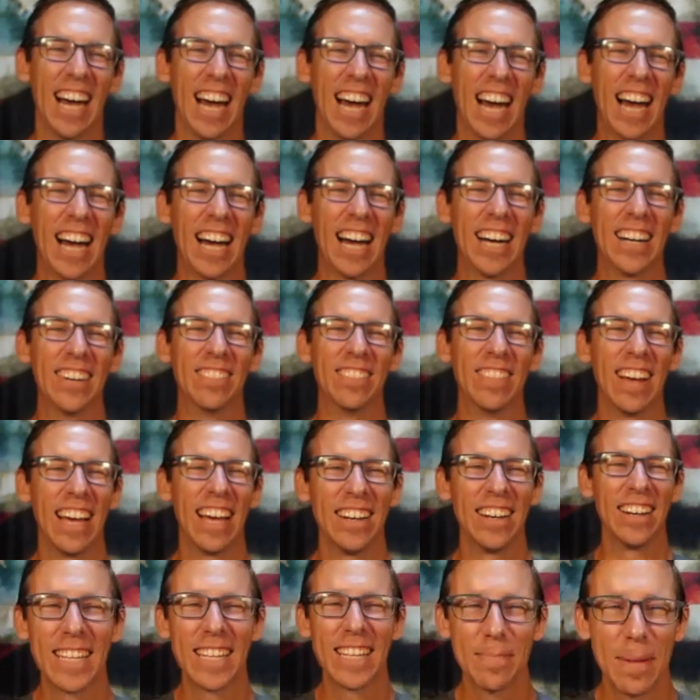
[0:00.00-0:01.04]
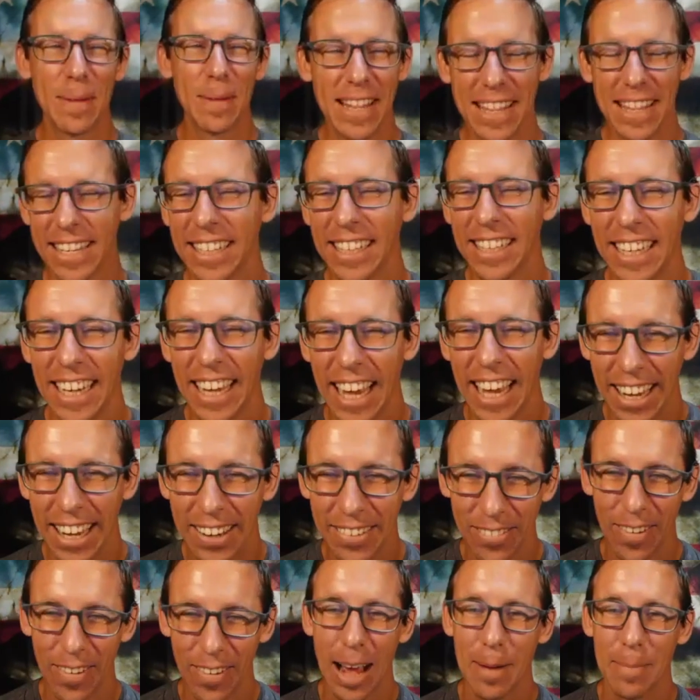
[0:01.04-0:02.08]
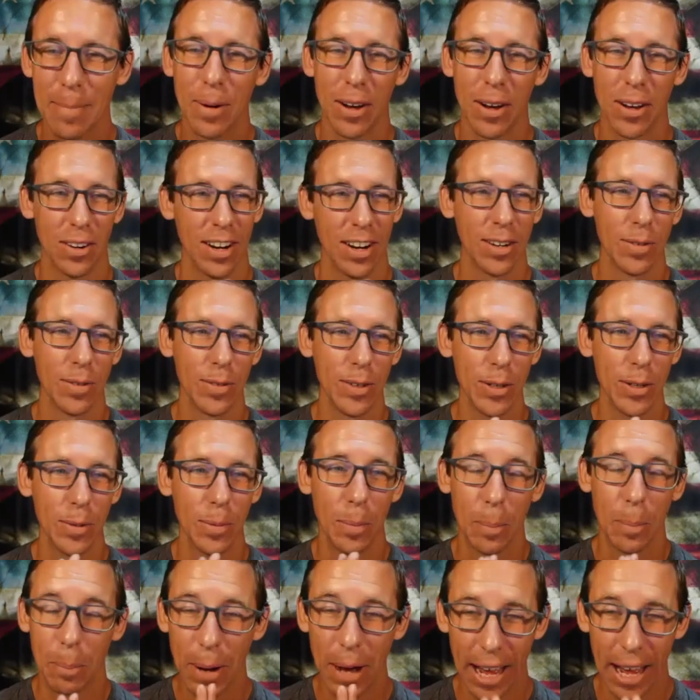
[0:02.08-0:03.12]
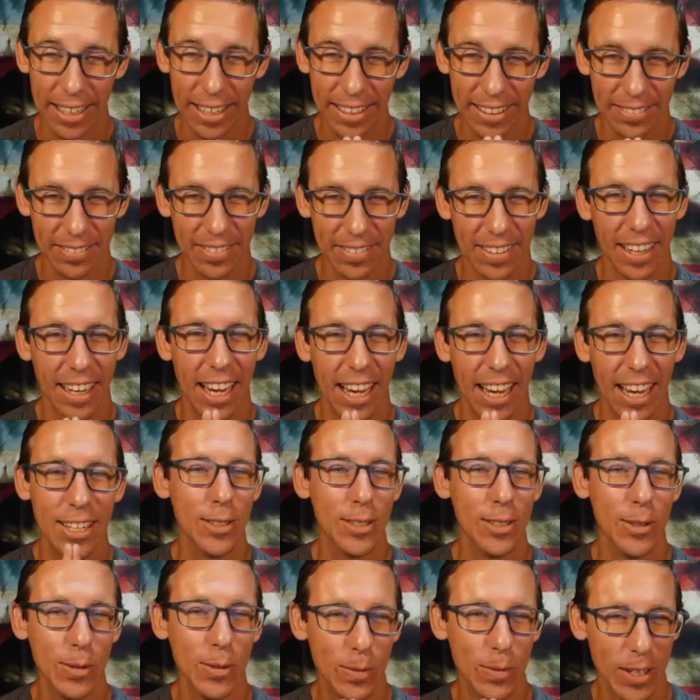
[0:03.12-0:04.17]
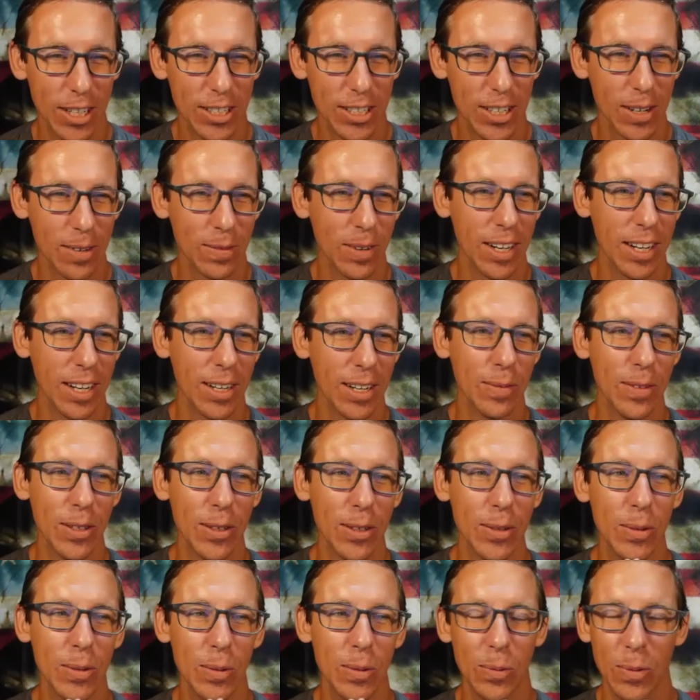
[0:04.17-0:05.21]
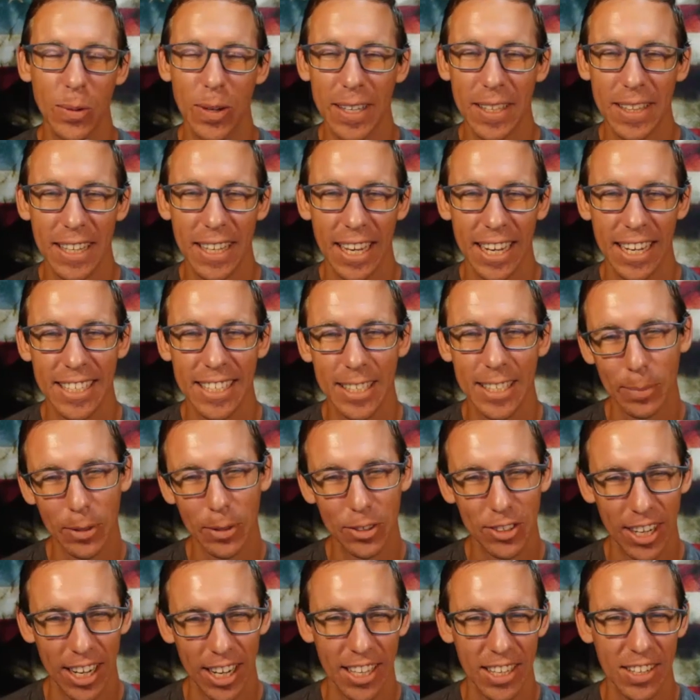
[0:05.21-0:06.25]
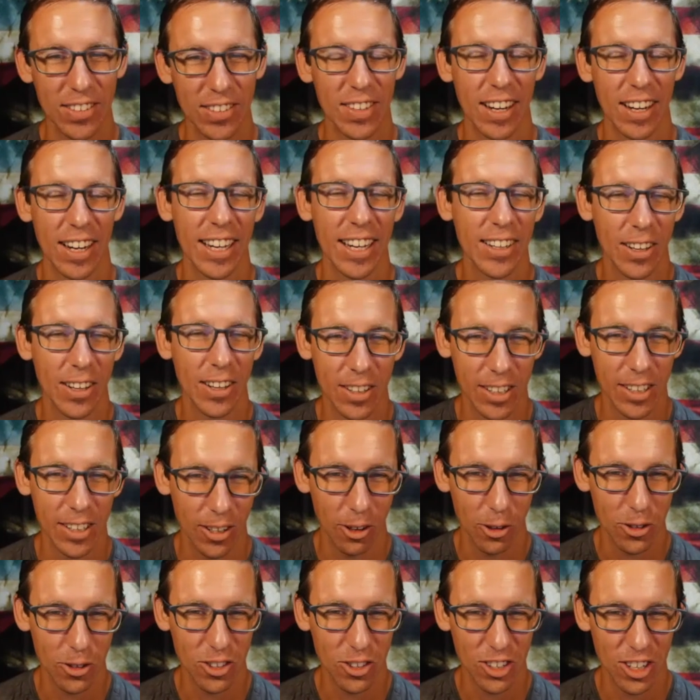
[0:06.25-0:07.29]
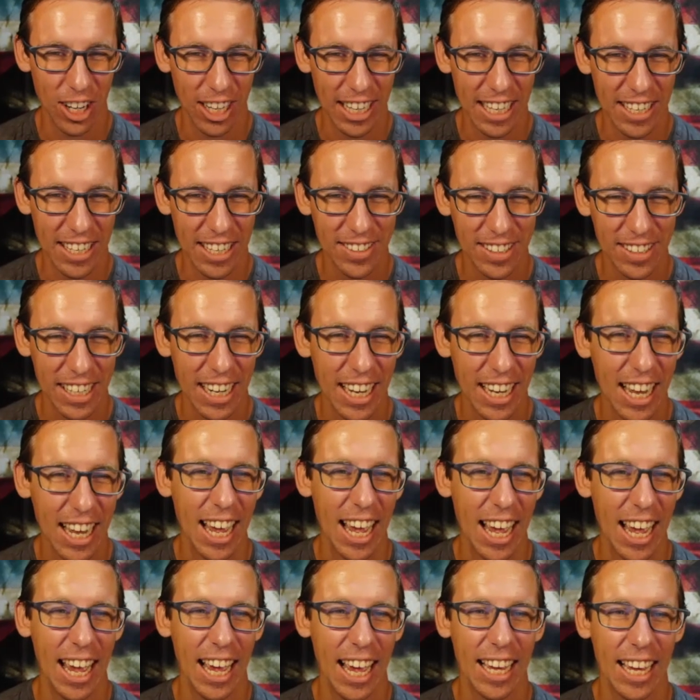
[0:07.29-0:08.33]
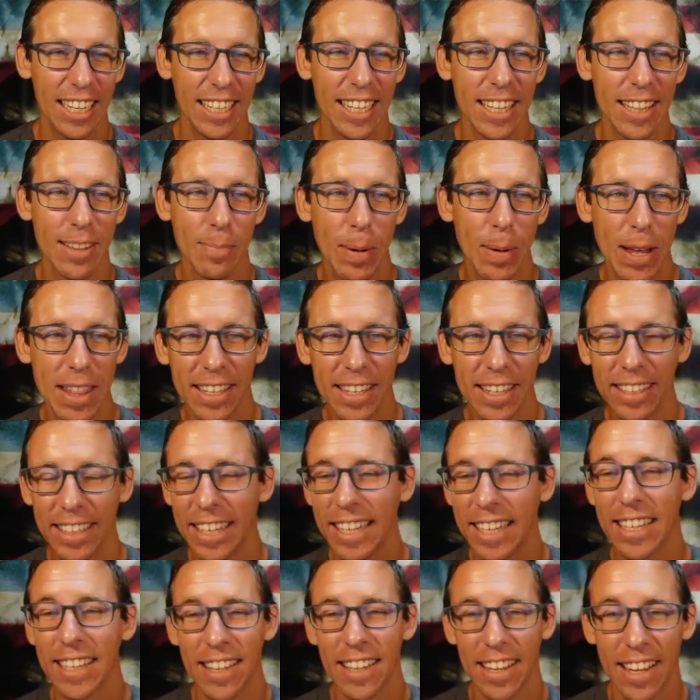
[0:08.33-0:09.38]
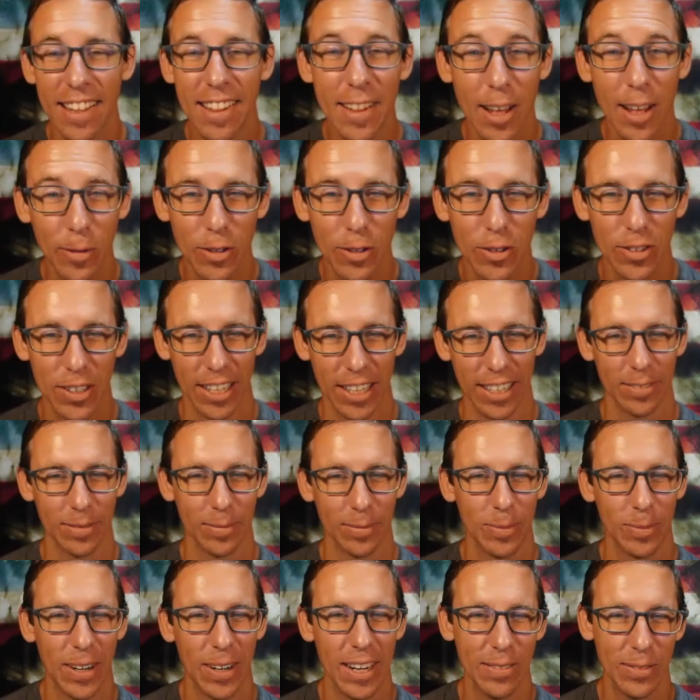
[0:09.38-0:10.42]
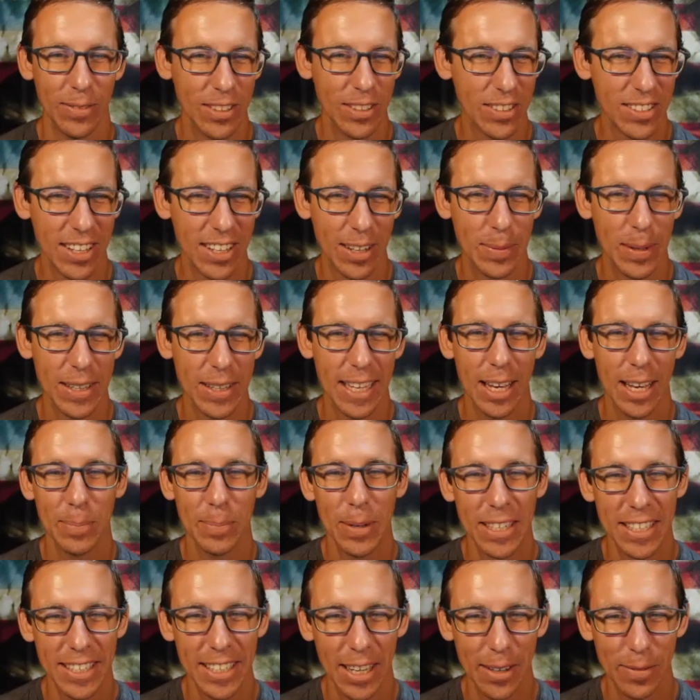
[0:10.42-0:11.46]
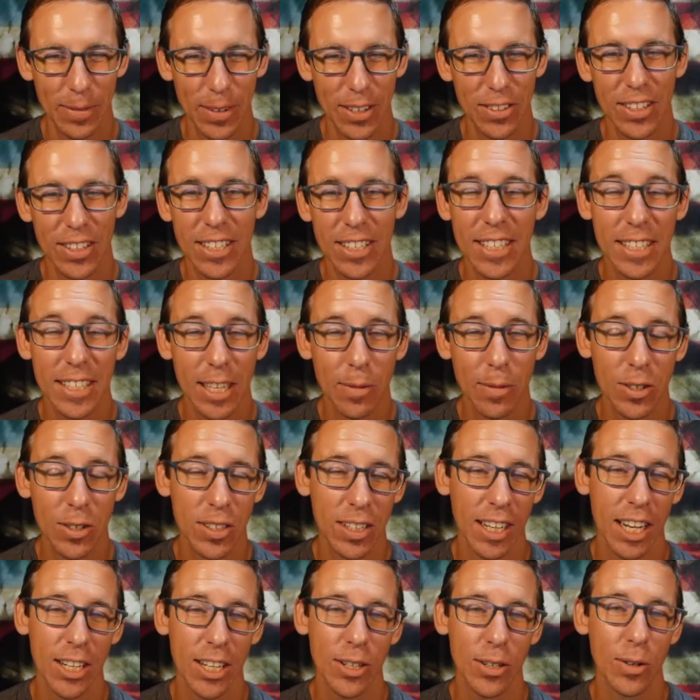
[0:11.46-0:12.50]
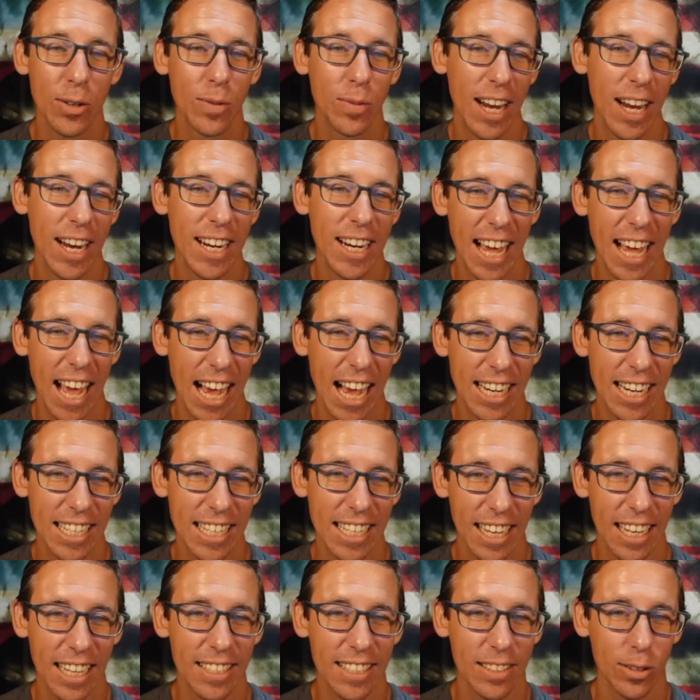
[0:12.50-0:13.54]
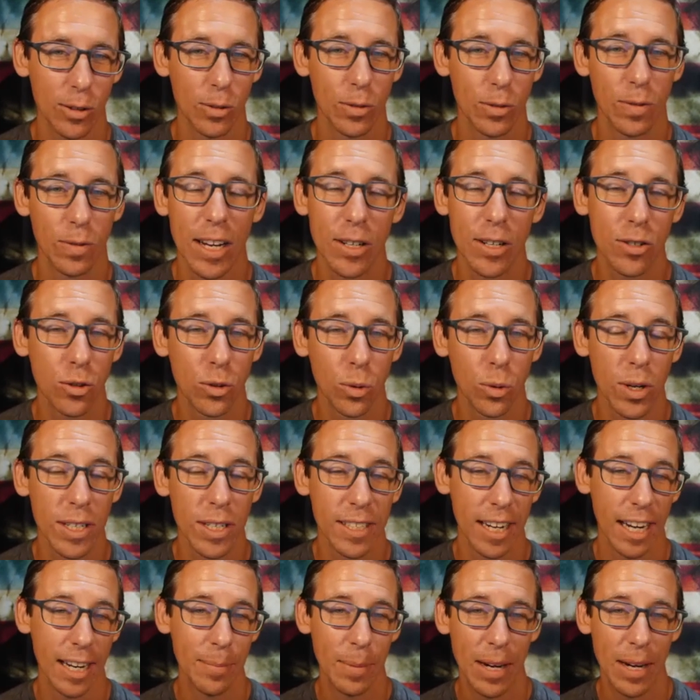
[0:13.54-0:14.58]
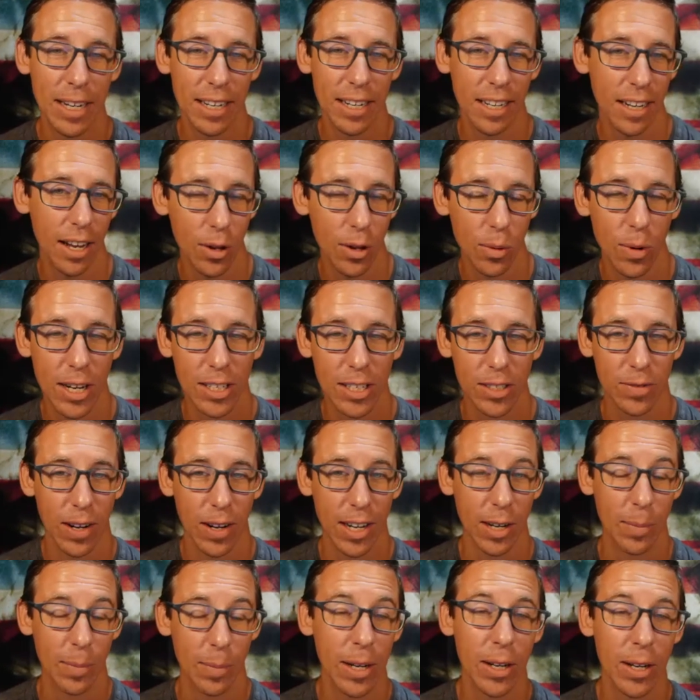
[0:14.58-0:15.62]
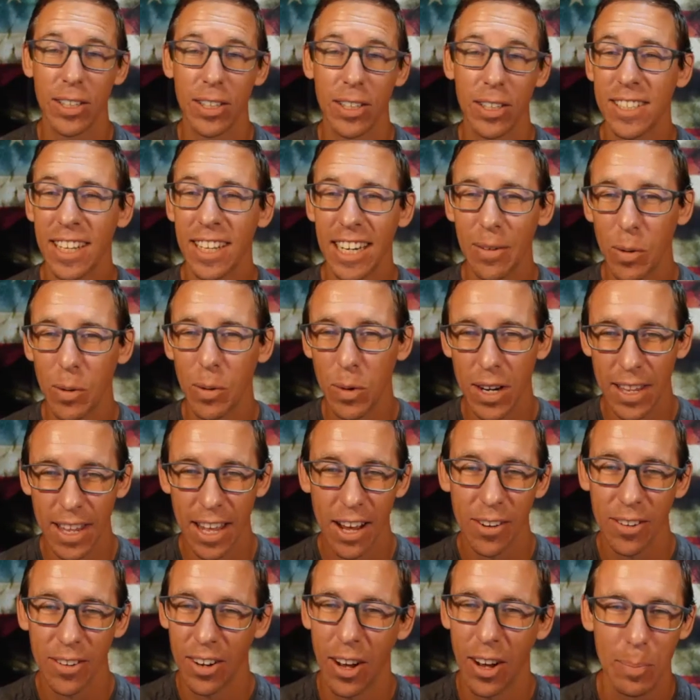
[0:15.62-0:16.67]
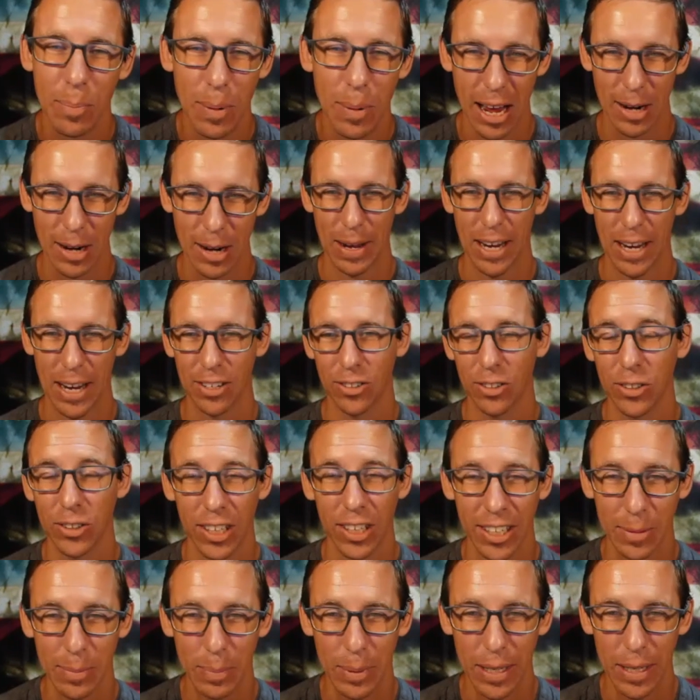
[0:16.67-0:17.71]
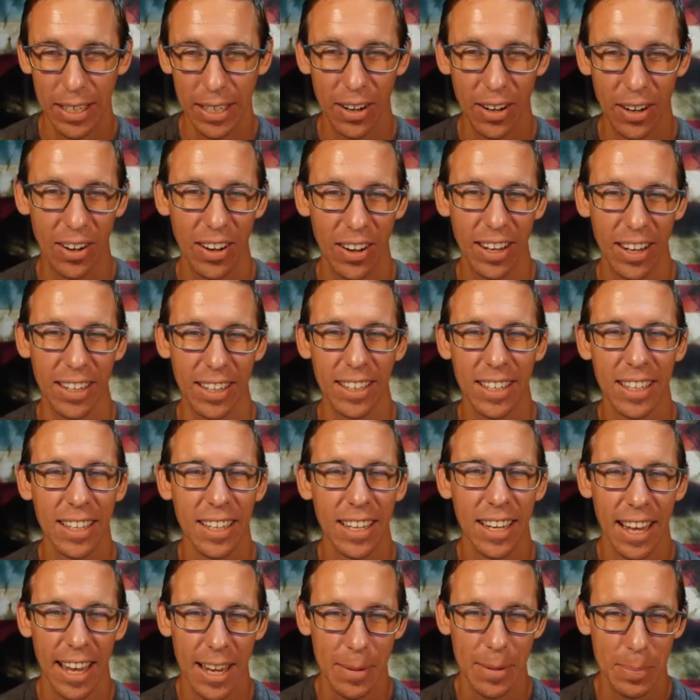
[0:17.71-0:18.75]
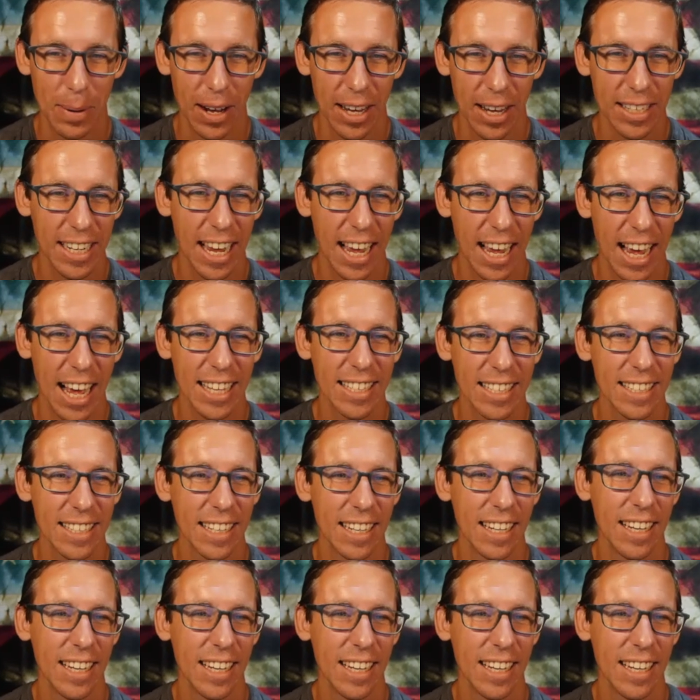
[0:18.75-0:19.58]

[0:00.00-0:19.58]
Um, and that's basically a wrap on our interview. But I do finish every interview with a simple challenge that I call the Heroes Challenge and it's basically it's a selfish thing right we are just talking about that being selfish it's the selfish thing i do to find access or find stories that i might not otherwise find on my own because not everyone is out on podmatch looking to be on a podcast